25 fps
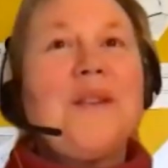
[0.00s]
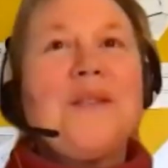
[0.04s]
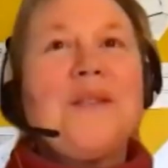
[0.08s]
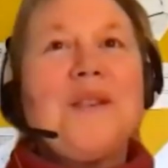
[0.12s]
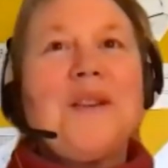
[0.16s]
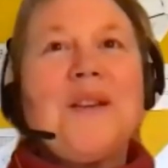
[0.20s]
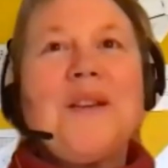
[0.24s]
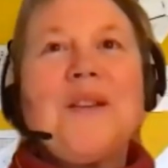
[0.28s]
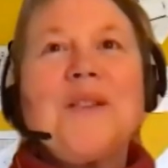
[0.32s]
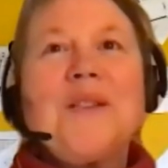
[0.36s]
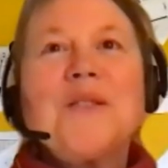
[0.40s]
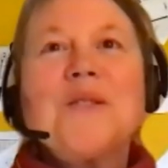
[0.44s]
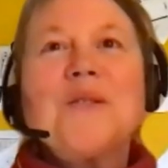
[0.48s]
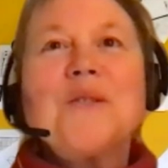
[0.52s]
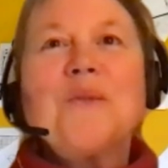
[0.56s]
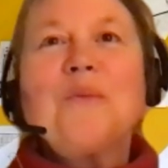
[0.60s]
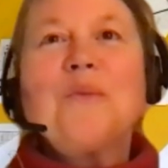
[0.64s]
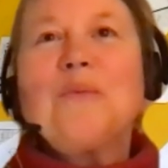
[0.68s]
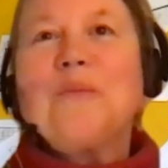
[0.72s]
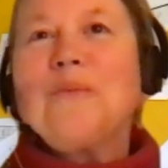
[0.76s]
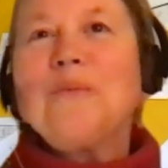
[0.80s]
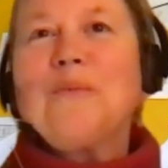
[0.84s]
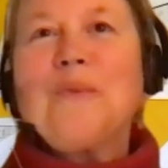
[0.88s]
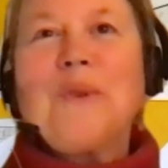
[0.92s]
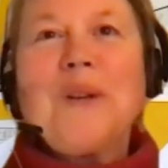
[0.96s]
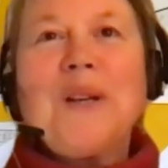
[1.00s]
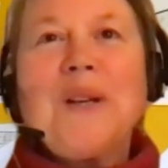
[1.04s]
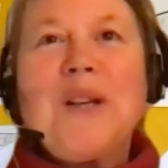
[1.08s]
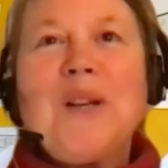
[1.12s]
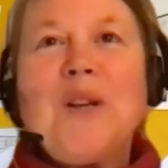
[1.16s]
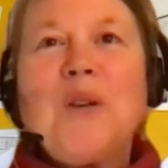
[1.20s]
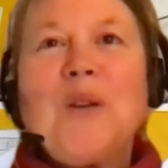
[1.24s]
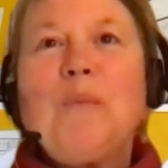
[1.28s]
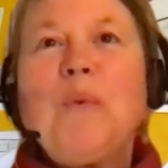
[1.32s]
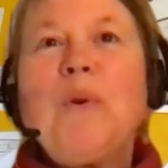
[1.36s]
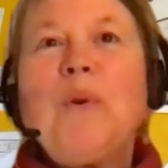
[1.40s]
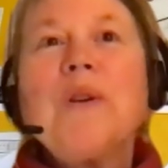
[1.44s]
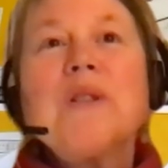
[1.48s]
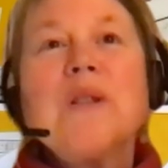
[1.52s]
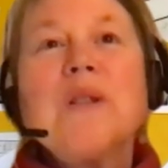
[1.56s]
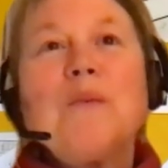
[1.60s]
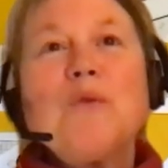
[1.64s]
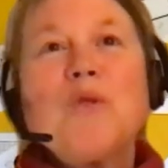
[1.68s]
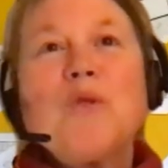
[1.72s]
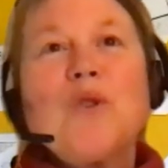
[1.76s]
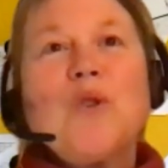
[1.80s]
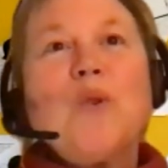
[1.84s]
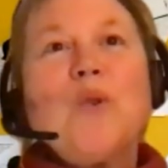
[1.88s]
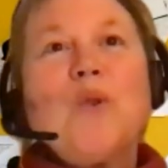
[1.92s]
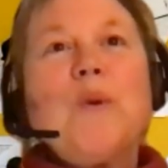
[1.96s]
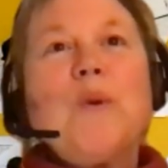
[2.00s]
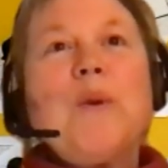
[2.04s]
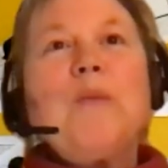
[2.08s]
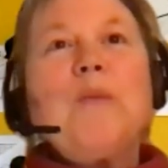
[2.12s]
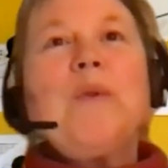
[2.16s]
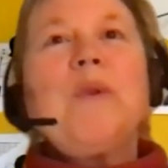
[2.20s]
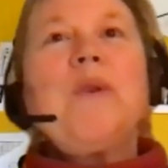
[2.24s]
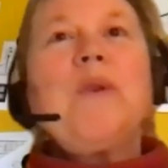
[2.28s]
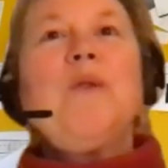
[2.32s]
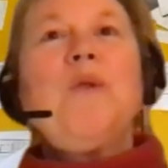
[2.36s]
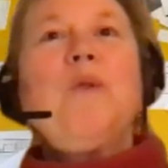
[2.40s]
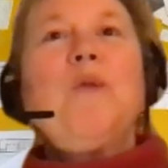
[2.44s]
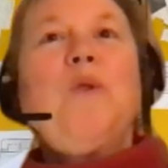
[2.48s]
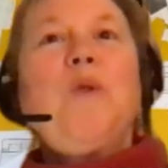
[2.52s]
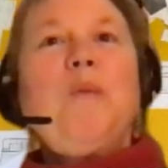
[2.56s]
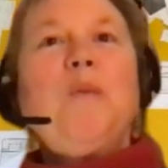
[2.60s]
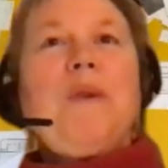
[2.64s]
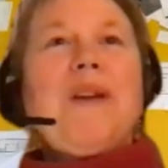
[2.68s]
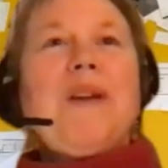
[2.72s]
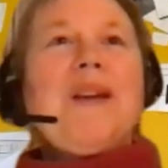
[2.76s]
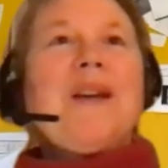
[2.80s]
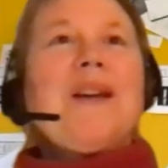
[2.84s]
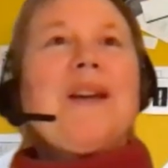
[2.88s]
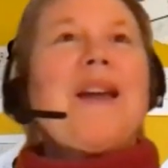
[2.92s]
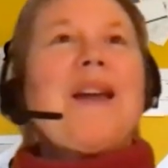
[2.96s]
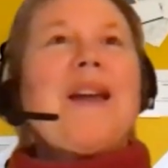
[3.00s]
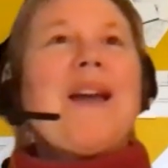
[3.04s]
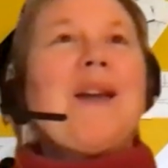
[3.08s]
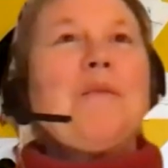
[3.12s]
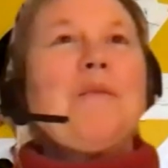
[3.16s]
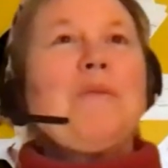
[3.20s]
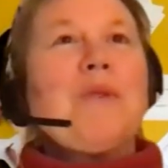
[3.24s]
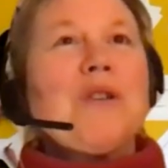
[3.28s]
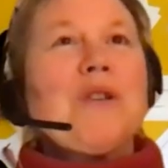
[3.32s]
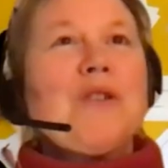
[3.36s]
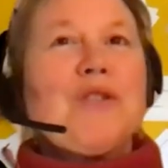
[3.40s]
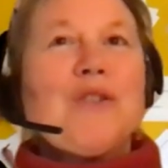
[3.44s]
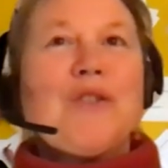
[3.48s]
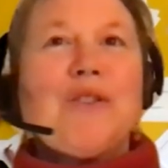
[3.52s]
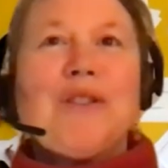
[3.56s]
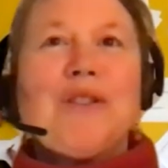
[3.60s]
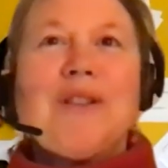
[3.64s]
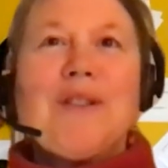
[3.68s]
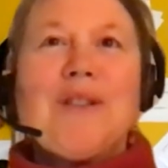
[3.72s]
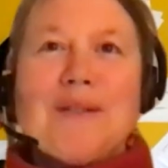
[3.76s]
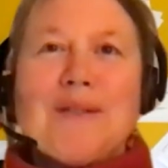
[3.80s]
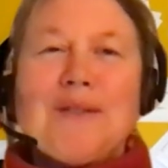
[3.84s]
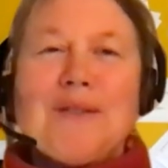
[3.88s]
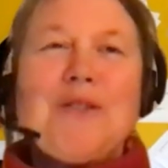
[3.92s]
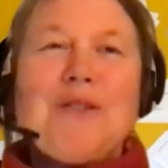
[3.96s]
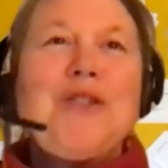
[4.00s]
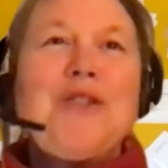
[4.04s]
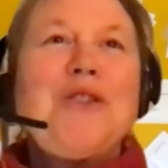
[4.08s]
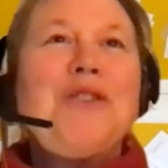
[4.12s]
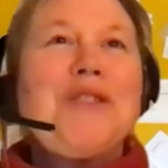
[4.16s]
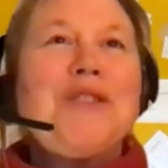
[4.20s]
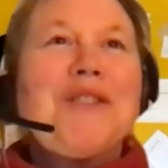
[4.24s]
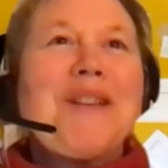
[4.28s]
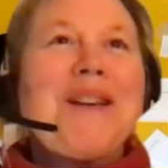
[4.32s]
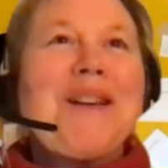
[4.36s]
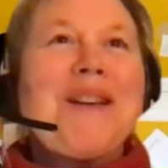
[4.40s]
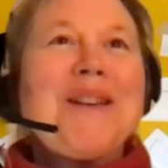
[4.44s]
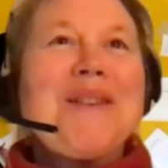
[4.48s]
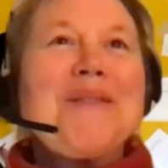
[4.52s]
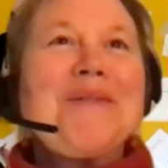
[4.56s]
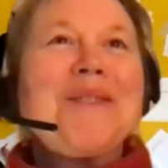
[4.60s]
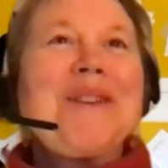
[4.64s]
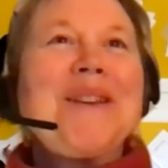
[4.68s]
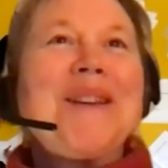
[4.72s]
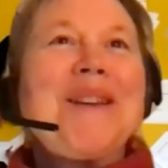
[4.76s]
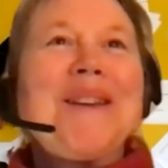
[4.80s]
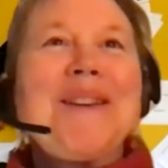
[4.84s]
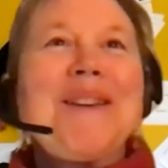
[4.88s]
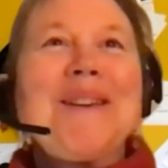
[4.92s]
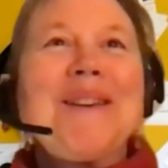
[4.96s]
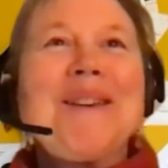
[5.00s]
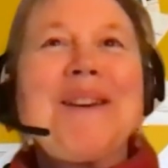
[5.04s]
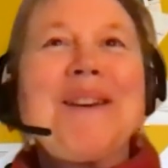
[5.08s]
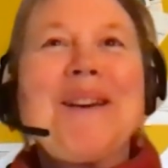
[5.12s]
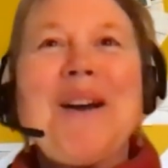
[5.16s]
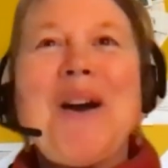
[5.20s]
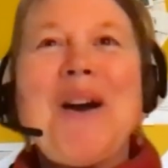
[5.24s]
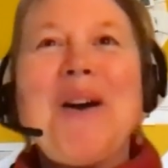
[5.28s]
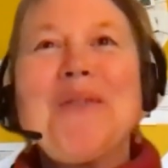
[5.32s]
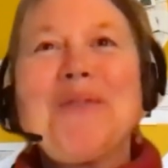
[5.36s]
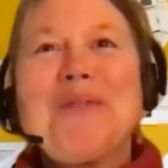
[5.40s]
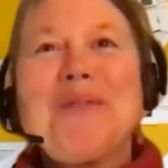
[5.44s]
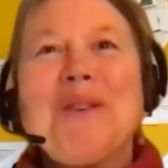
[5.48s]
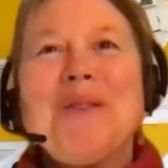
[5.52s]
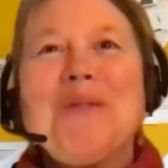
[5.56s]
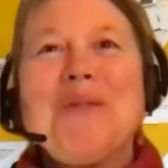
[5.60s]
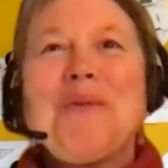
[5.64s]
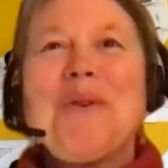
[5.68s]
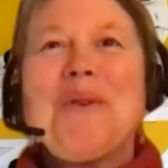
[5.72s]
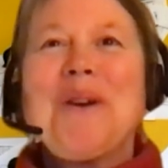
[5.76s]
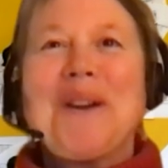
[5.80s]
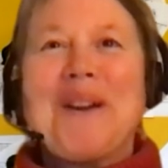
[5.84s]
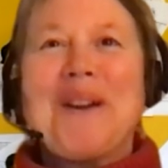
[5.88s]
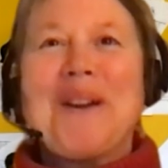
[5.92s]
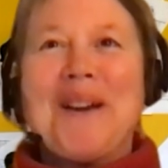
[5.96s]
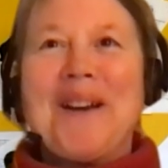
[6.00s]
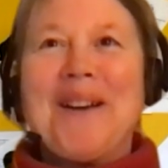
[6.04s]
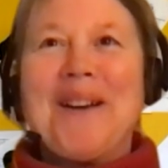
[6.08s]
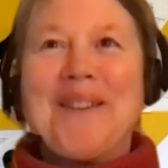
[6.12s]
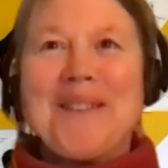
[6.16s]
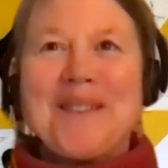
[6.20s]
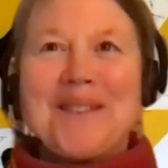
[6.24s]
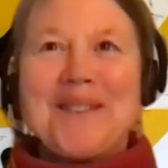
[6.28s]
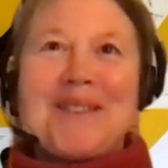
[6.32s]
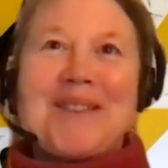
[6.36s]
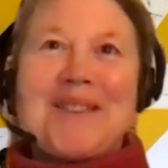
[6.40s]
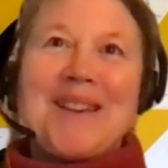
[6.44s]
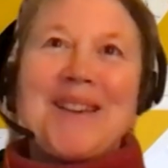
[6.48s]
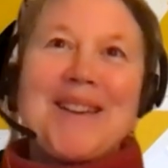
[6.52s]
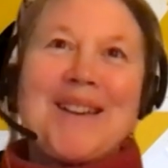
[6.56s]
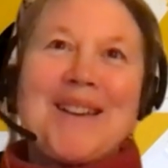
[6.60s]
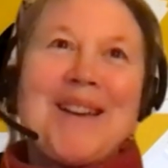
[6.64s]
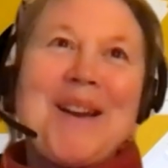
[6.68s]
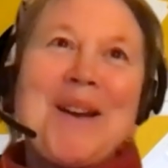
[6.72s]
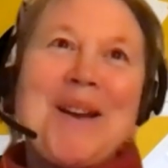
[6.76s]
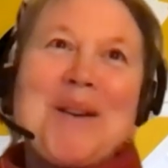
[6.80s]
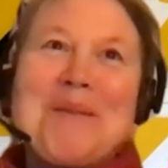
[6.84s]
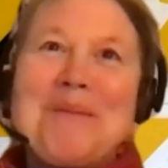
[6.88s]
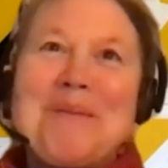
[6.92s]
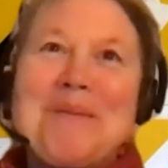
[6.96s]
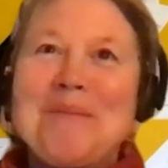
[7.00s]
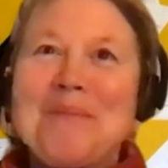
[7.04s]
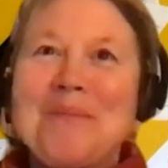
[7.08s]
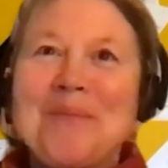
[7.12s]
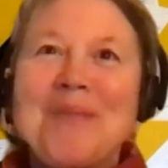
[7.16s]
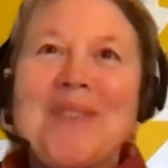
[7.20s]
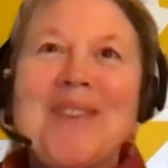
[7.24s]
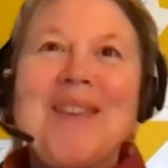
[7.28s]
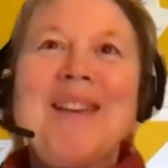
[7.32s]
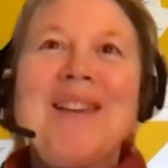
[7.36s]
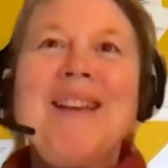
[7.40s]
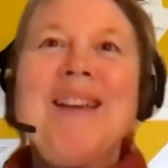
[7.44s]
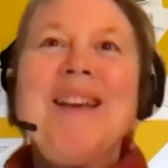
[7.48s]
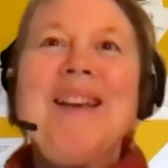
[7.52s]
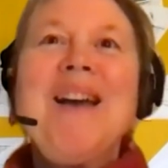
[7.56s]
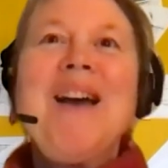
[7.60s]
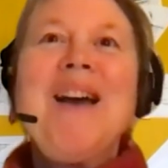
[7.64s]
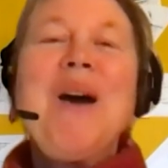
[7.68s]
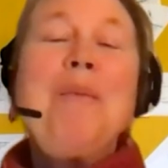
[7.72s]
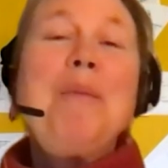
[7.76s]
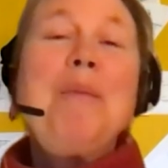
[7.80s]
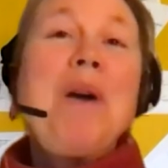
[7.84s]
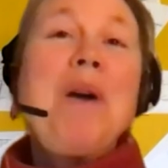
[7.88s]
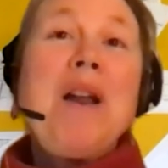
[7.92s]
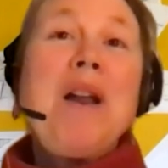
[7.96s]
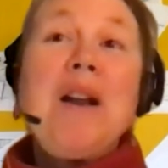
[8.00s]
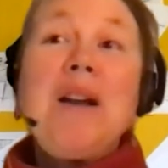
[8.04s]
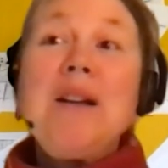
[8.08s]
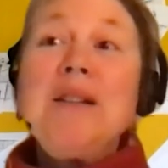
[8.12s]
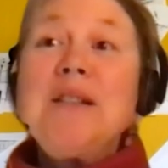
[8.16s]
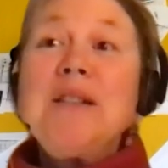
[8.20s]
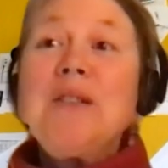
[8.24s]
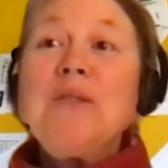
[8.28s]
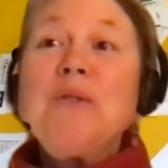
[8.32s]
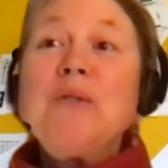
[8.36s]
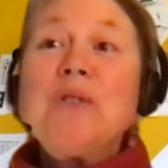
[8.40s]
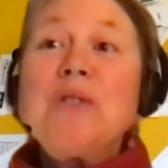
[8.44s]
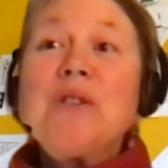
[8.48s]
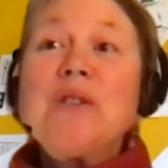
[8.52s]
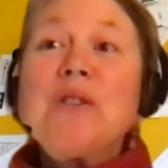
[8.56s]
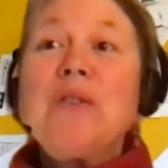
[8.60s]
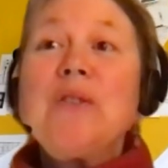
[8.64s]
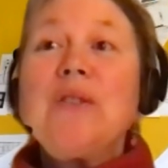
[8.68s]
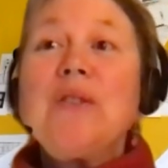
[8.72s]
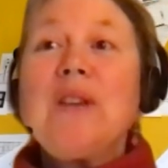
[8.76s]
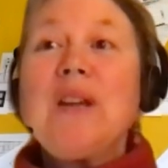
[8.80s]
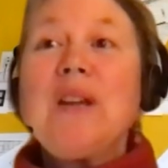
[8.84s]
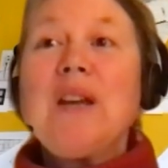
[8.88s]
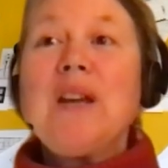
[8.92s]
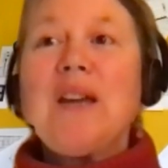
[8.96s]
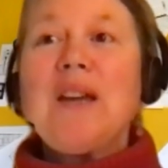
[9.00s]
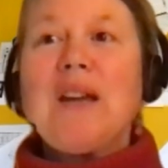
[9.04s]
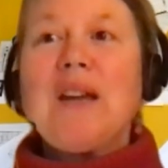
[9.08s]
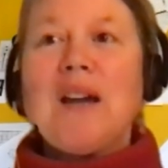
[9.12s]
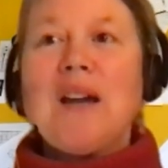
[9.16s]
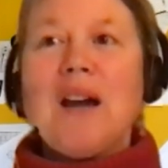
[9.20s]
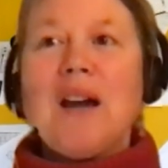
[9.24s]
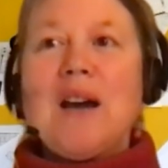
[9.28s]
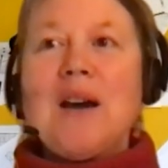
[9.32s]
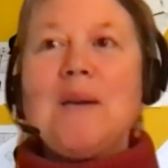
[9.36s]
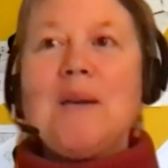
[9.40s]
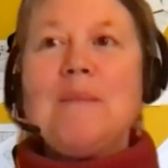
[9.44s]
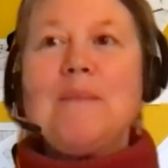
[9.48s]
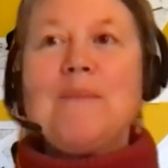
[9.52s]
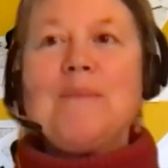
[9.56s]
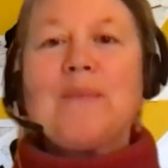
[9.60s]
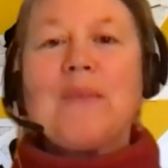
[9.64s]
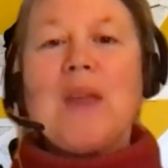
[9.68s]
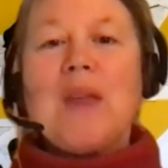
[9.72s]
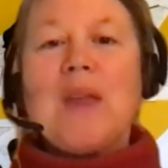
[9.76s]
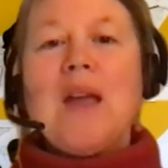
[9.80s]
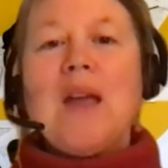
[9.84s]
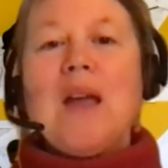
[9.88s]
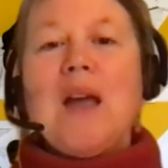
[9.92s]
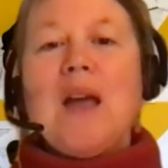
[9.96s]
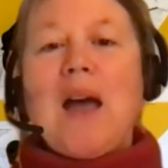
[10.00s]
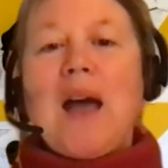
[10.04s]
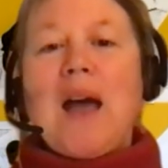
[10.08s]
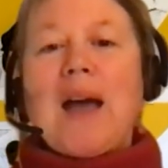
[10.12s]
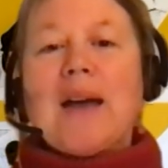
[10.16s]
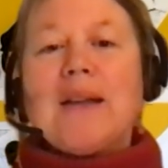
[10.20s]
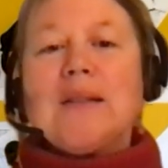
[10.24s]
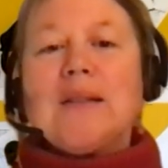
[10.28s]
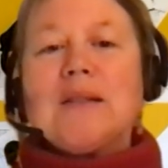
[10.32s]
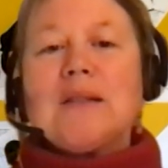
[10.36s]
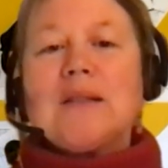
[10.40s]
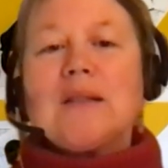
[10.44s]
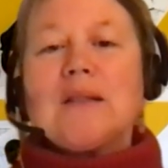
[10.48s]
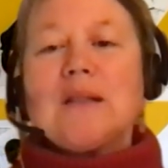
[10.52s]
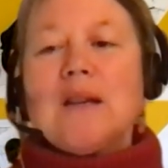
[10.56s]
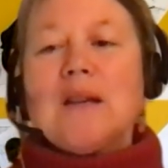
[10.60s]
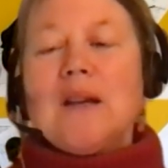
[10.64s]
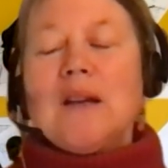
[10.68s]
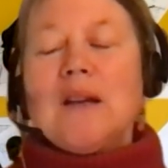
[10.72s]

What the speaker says: think it's a really good point, because I'm sure we wouldn't all be at Cambridge on a Tuesday evening after work kind of thing. And I did also think, as